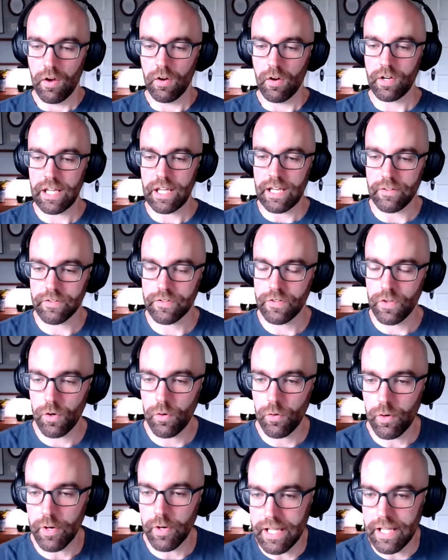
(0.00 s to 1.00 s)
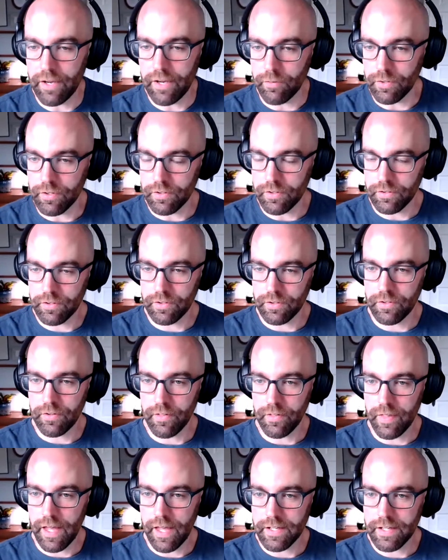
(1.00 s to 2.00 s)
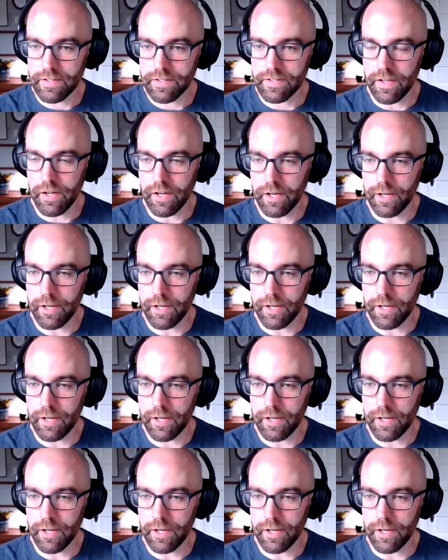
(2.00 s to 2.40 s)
Okay, so yeah, that's